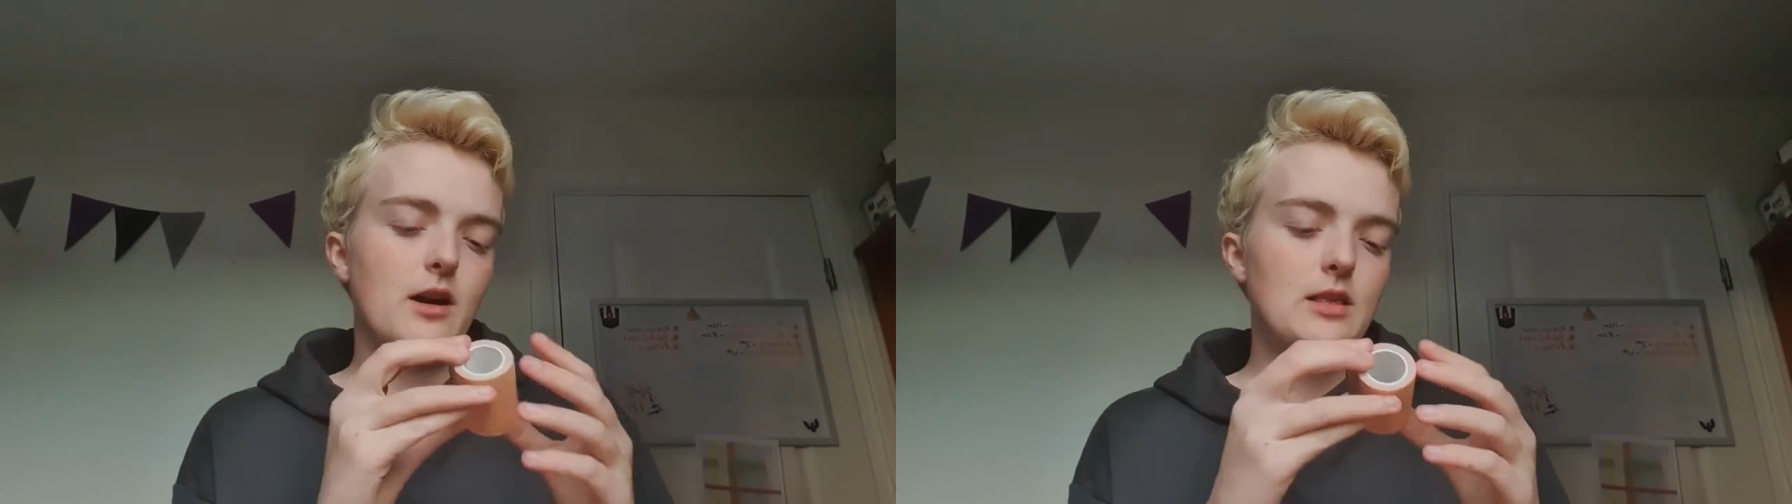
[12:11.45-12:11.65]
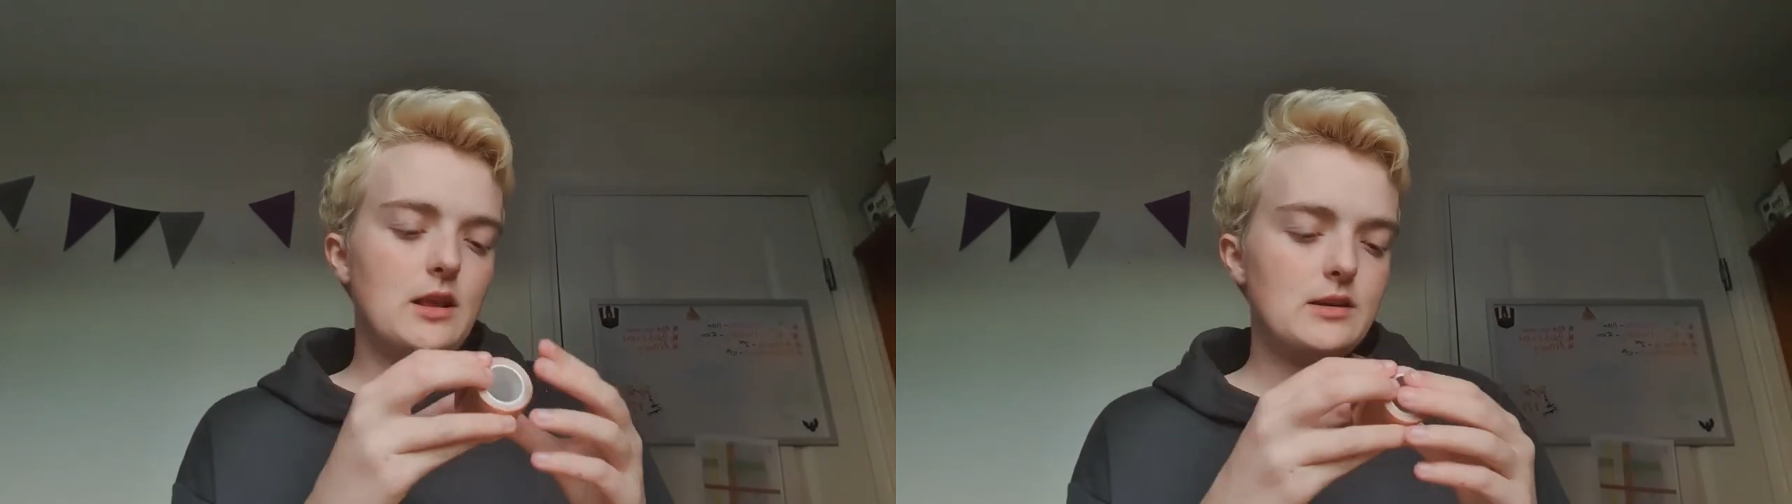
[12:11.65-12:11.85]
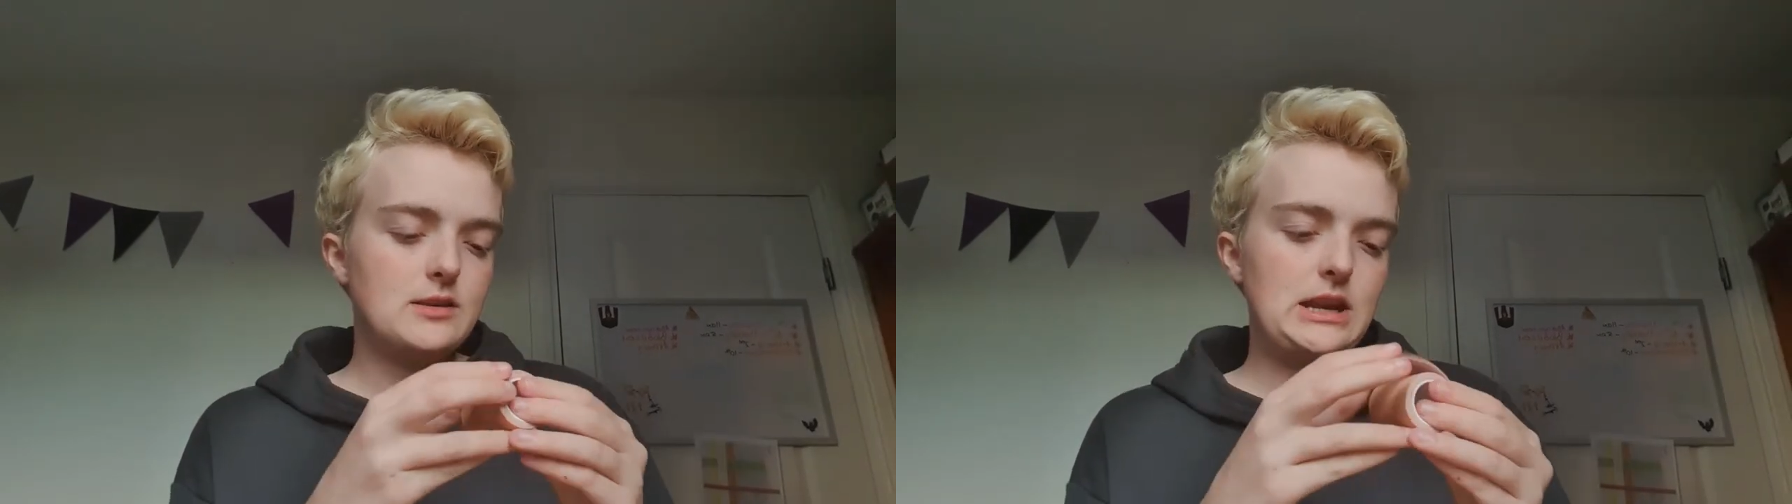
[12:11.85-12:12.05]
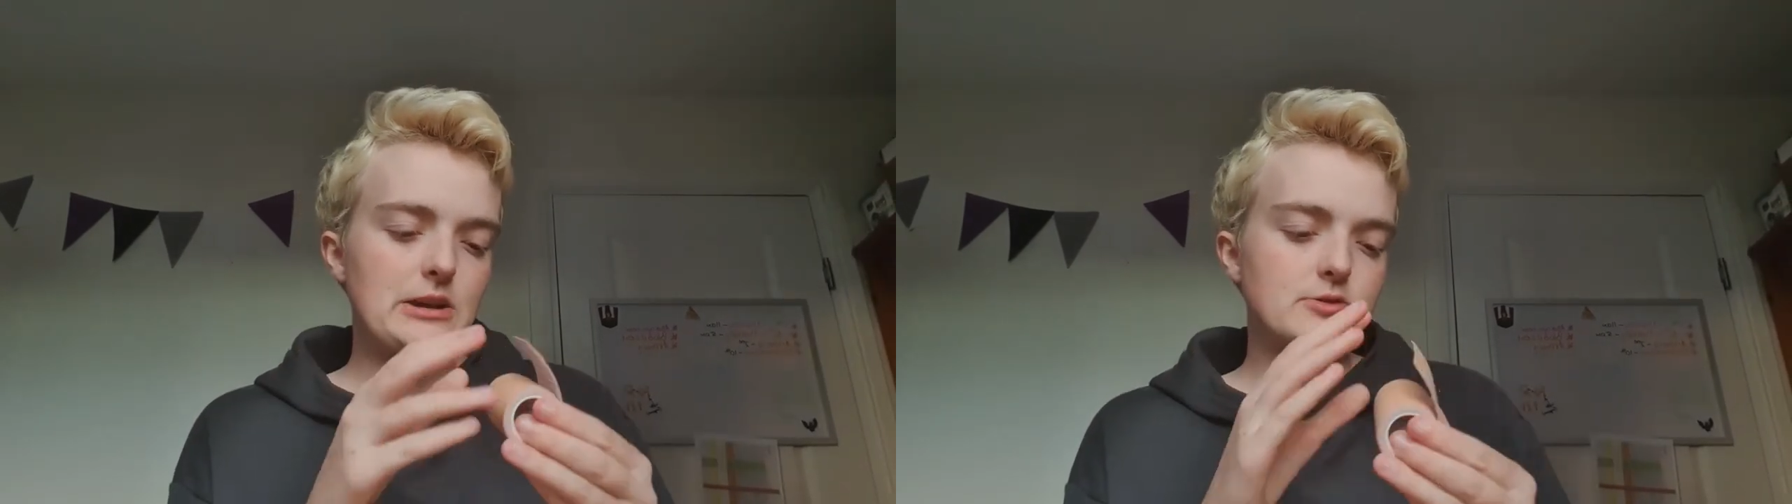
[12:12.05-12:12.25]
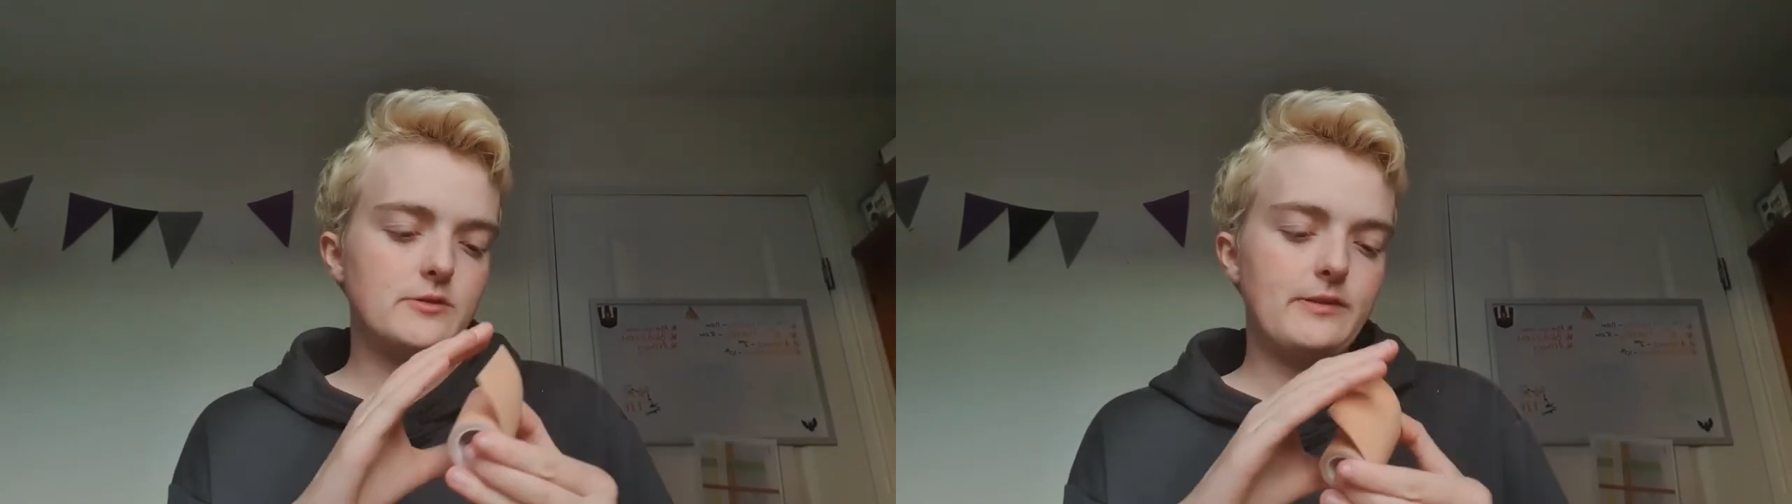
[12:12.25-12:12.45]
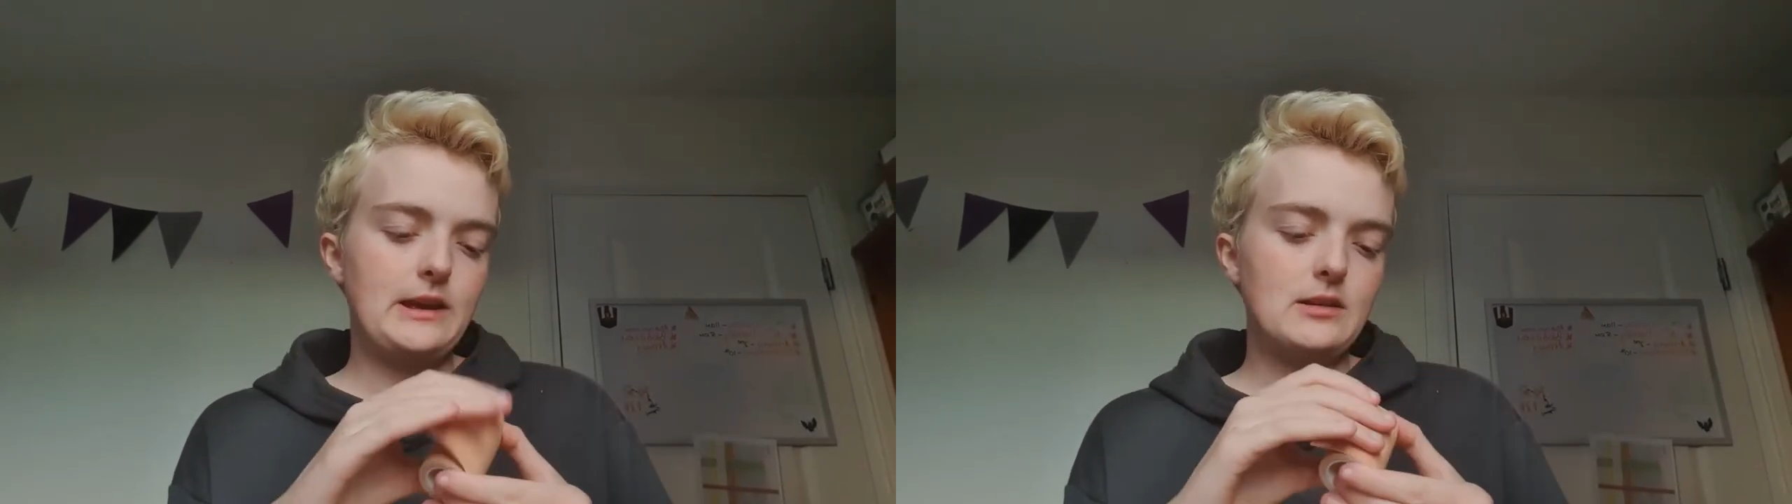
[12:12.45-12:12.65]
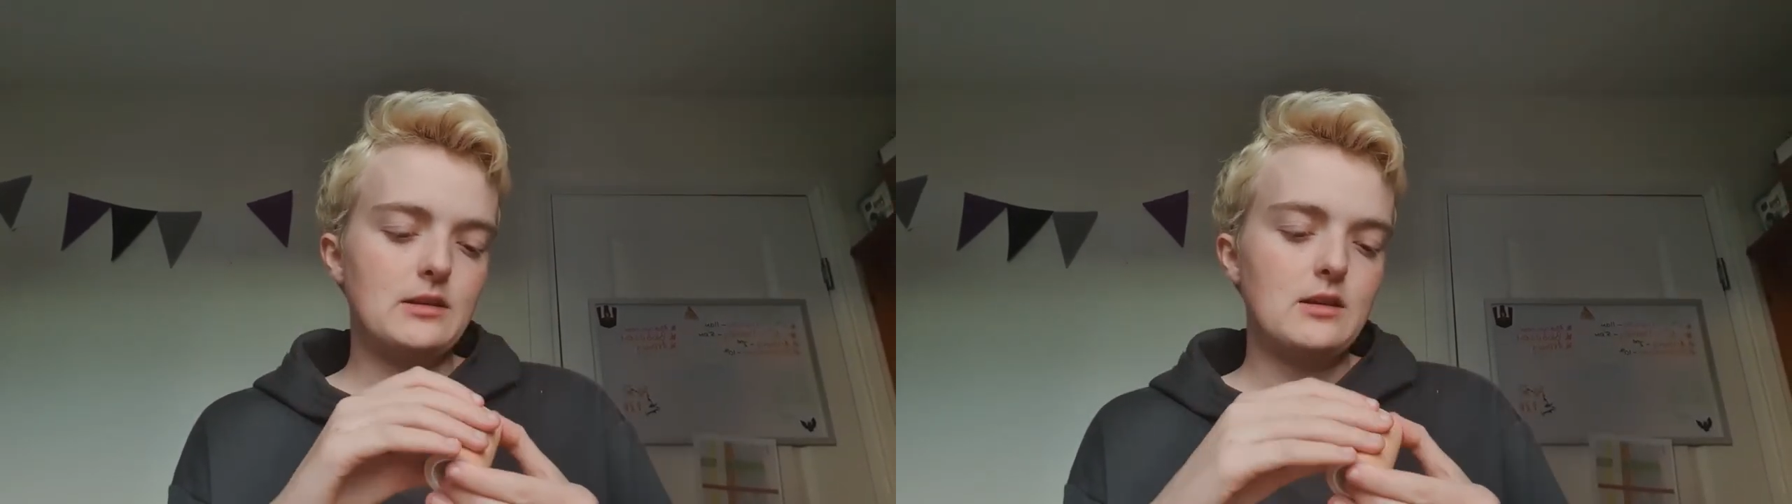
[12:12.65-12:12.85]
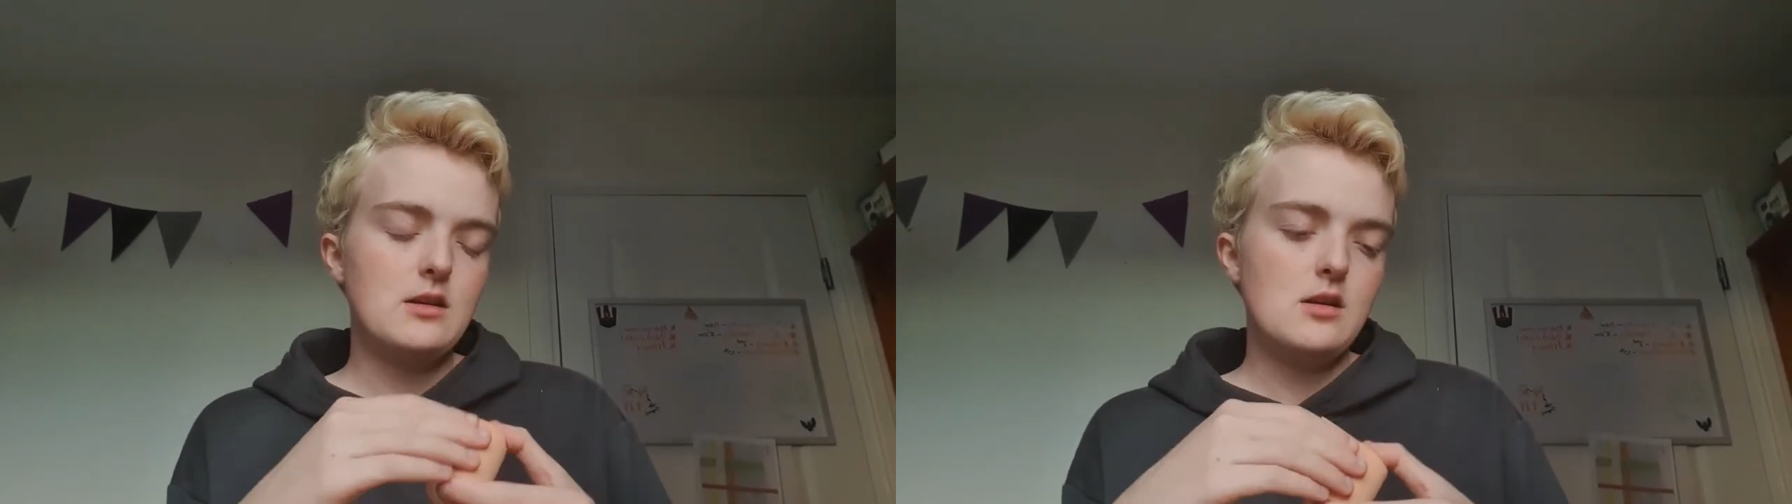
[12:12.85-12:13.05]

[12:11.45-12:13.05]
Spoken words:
I like the natural feel.